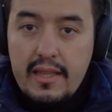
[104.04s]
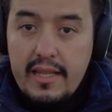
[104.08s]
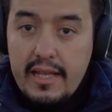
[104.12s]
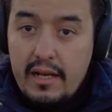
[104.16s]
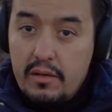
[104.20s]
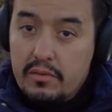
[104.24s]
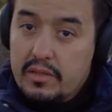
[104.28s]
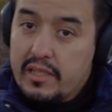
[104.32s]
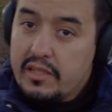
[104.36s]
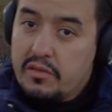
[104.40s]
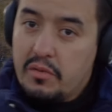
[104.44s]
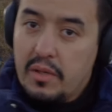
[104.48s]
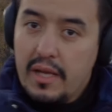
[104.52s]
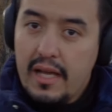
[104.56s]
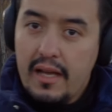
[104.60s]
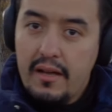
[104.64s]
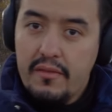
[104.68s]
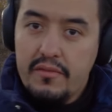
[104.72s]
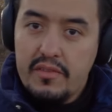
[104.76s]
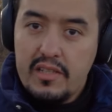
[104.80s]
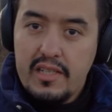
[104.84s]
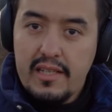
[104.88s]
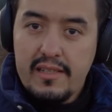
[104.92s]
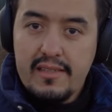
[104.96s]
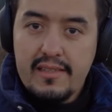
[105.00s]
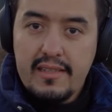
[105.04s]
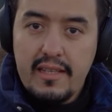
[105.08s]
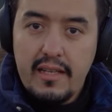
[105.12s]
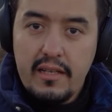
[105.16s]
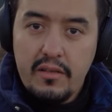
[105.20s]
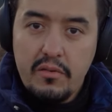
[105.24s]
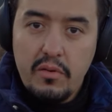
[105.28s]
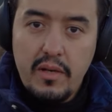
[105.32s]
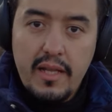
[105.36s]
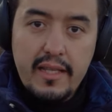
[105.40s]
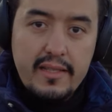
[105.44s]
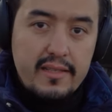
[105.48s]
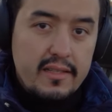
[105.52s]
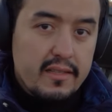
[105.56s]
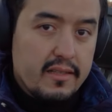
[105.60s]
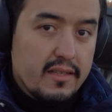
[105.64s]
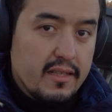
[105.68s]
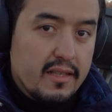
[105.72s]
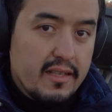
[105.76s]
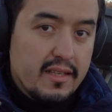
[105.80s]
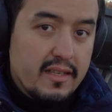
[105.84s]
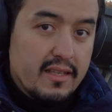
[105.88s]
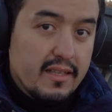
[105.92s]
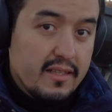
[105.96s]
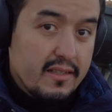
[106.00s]
Now that we have just calculated
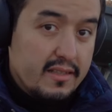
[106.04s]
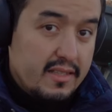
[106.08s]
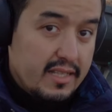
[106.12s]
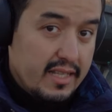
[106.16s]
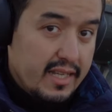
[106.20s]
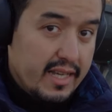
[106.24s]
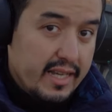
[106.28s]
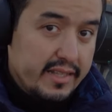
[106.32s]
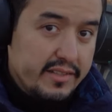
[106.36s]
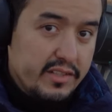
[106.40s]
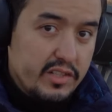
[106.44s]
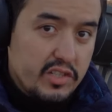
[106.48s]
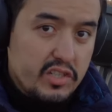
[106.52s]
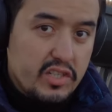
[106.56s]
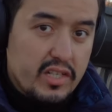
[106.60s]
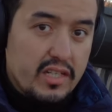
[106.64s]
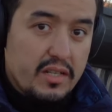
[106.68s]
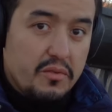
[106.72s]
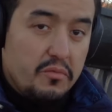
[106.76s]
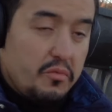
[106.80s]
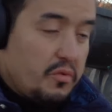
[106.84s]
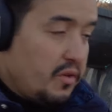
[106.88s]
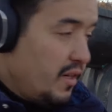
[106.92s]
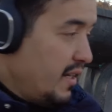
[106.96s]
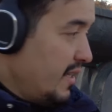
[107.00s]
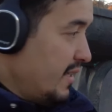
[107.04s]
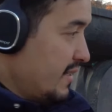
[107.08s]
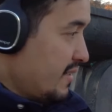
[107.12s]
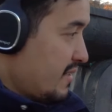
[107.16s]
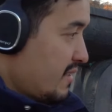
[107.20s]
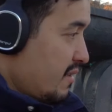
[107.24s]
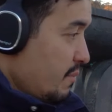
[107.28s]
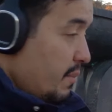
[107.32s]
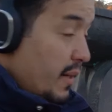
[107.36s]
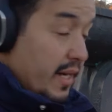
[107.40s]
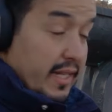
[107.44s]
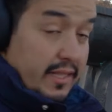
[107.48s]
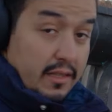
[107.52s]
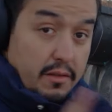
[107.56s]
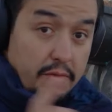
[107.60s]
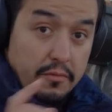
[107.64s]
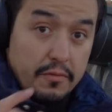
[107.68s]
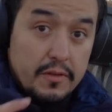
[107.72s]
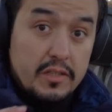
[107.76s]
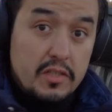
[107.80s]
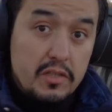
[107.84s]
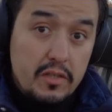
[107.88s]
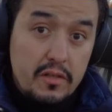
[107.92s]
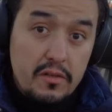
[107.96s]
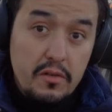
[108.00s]
the energy released by the
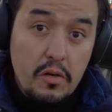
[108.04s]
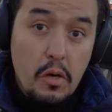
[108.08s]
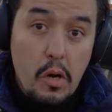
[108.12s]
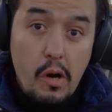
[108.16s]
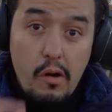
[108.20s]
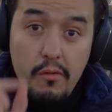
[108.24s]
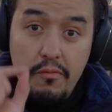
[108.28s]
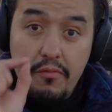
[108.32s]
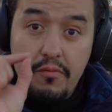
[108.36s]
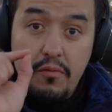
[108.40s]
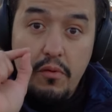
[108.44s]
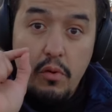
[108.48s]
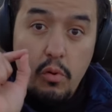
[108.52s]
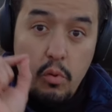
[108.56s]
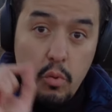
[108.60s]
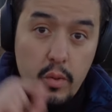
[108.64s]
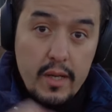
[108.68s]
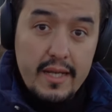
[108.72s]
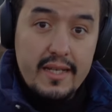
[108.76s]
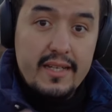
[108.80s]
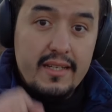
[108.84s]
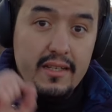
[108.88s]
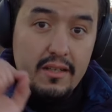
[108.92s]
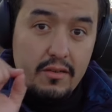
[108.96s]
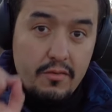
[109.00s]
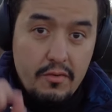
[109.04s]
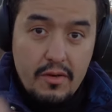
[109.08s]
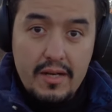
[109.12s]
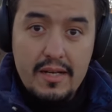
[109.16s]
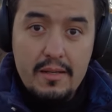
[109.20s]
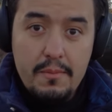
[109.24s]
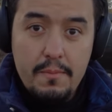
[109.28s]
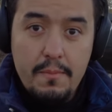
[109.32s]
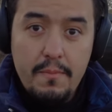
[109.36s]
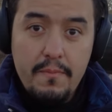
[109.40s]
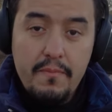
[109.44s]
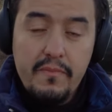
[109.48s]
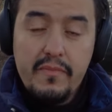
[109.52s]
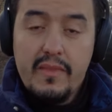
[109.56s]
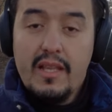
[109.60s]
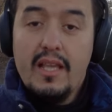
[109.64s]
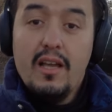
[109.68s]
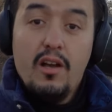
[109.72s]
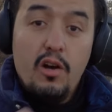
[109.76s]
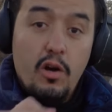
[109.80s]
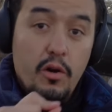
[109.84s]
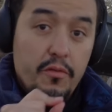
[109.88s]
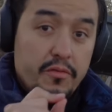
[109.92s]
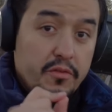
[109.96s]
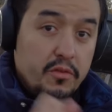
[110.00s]
fission of 1 gram
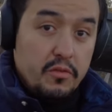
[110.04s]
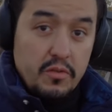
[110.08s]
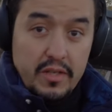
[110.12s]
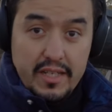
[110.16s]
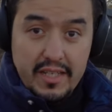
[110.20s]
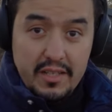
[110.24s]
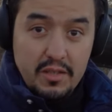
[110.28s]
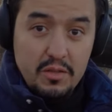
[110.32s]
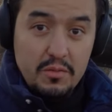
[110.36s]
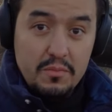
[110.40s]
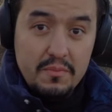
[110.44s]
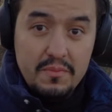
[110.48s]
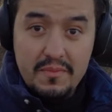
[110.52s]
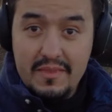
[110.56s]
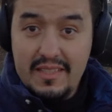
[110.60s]
of uranium,